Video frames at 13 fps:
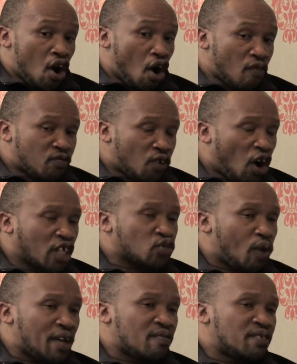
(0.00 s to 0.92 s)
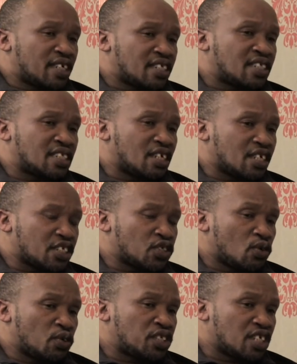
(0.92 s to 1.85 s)
Of course, one of the
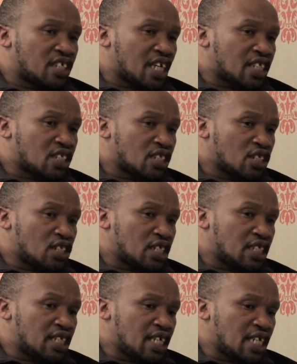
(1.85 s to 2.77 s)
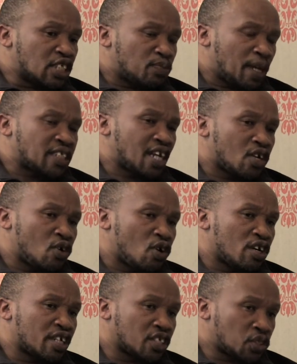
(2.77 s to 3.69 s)
resolutions that the Special
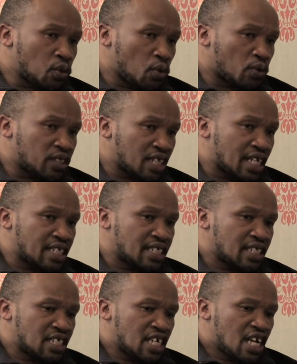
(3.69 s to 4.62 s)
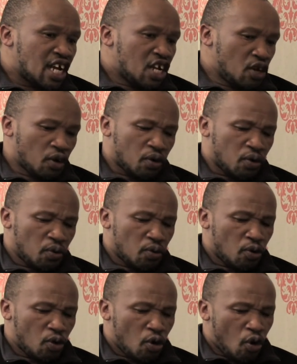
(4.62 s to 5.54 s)
Congress took said, look,
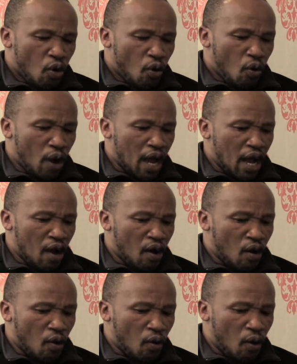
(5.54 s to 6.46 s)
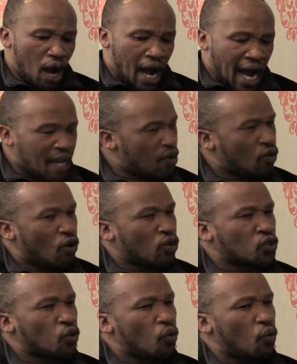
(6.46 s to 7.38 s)
are you
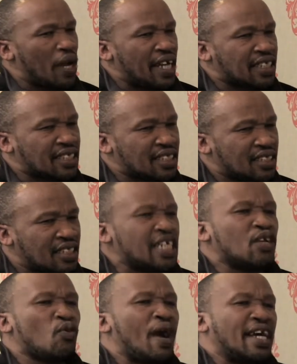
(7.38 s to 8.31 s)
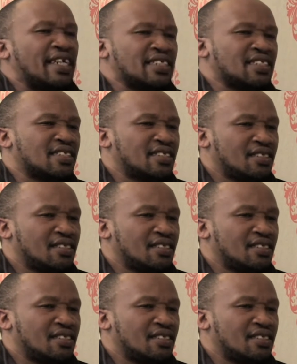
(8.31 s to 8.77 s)
going to wait till when?